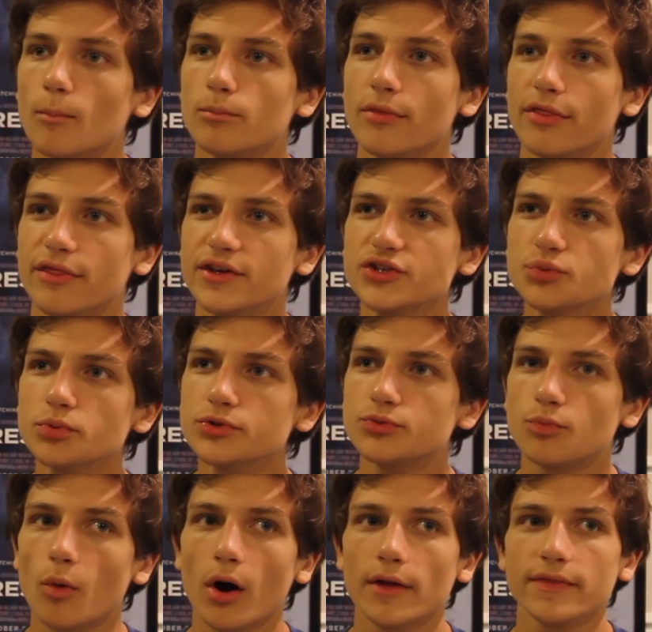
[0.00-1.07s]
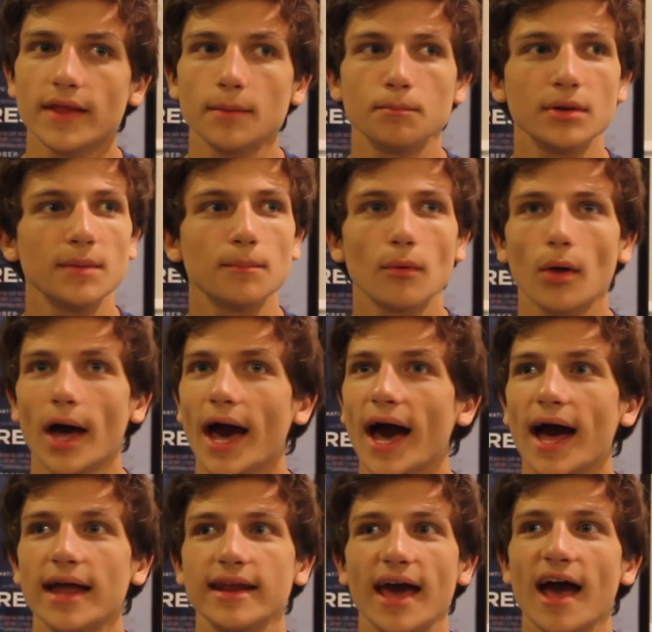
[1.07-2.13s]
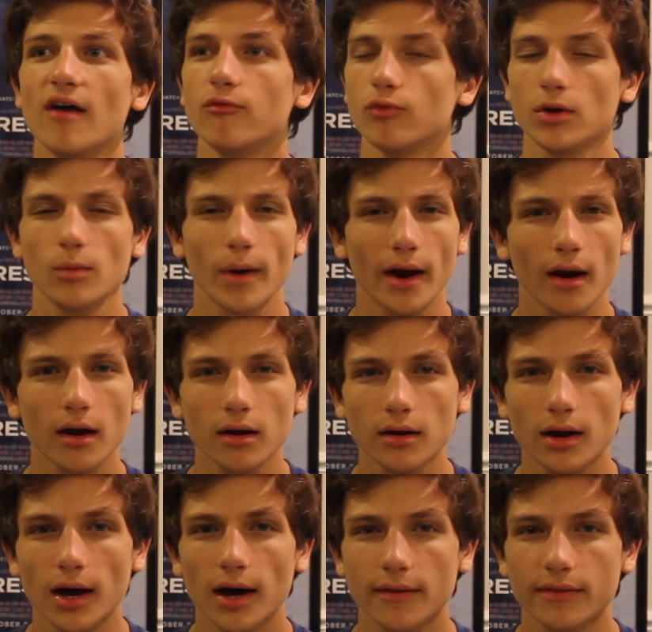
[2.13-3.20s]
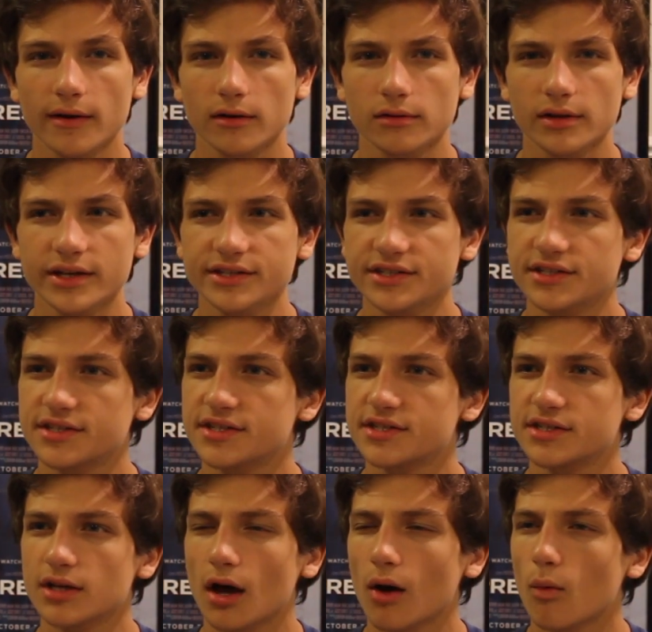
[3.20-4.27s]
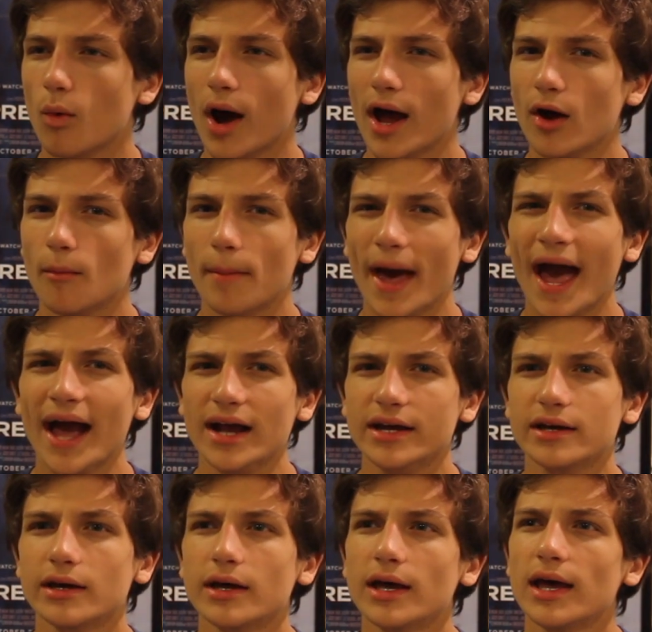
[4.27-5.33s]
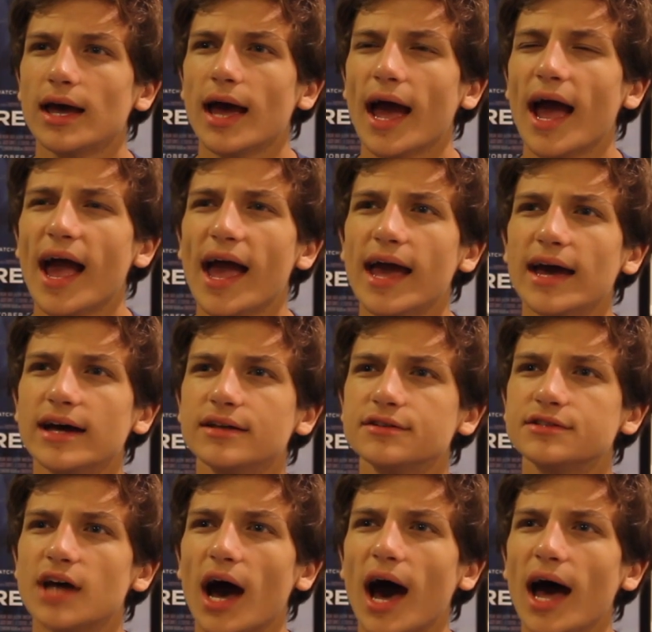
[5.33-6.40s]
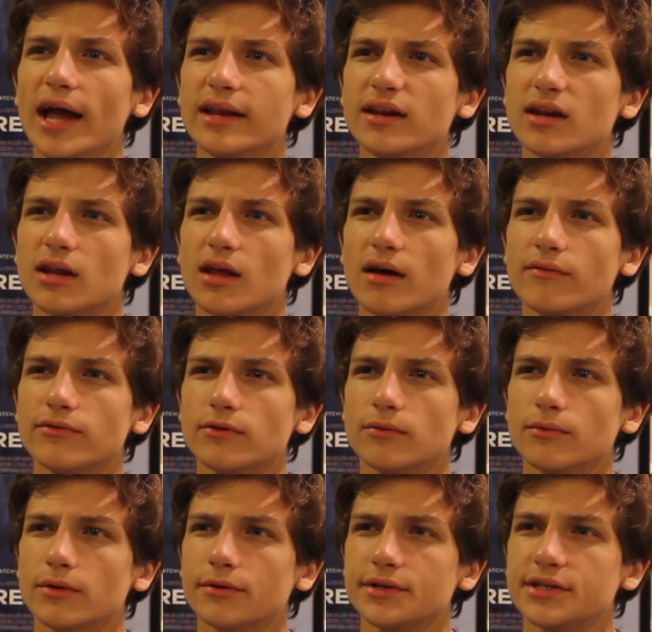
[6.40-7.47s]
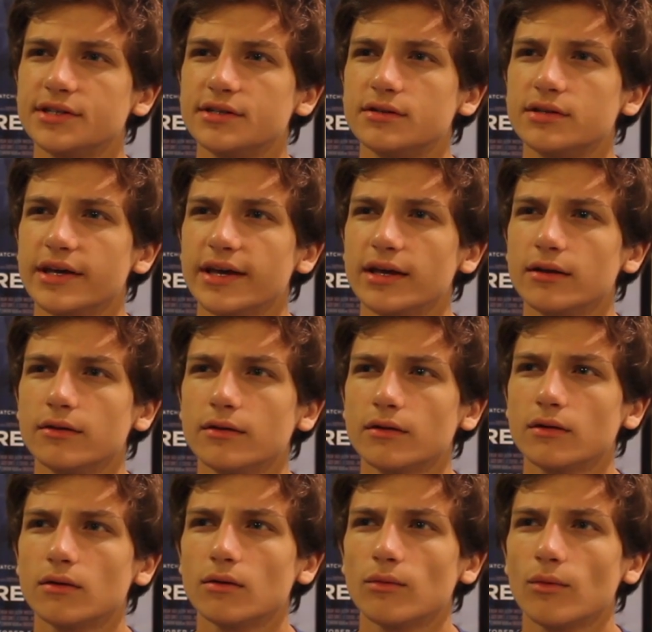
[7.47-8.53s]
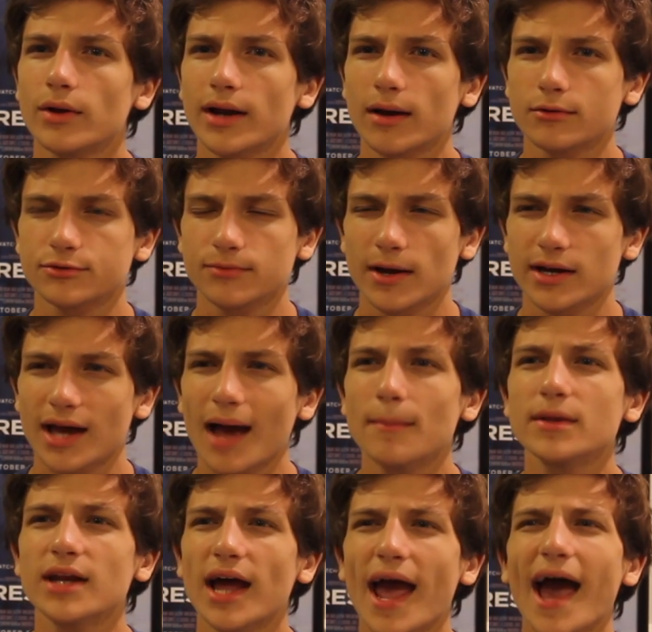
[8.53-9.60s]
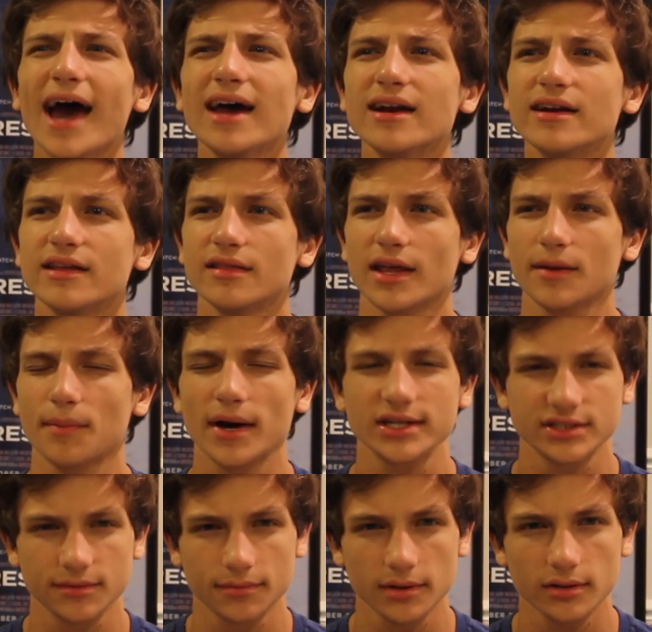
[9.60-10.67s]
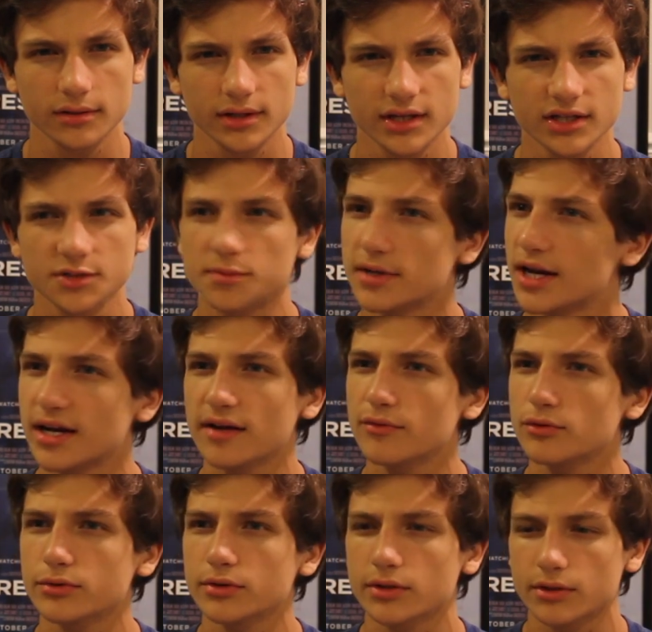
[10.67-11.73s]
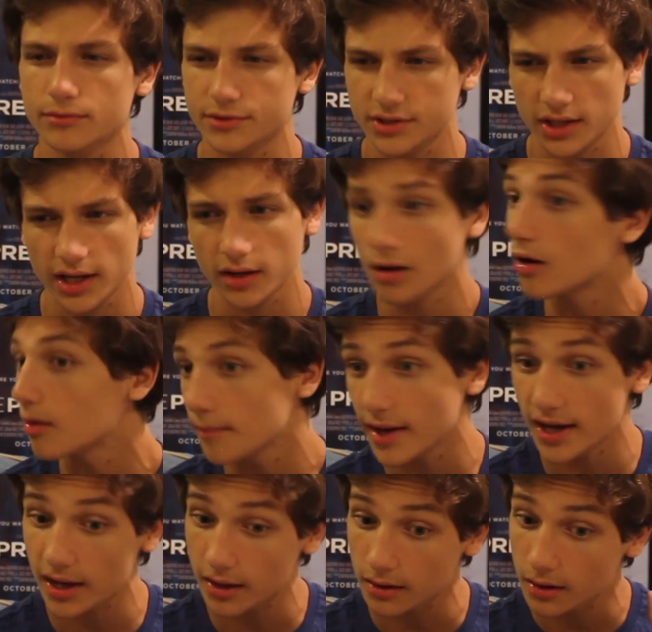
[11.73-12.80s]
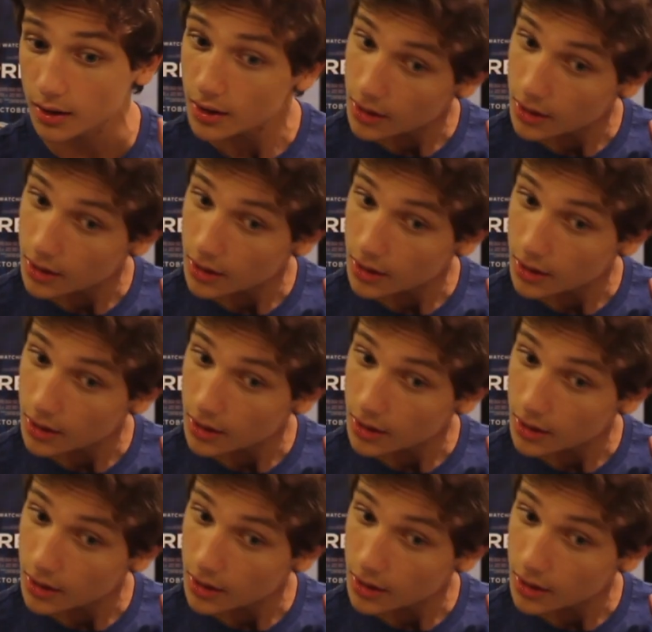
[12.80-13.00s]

This was one that people had everywhere on their lists a while back, and I never really did when I was writing. I mean, I had it in like possibilities, but I never really was like, oh man,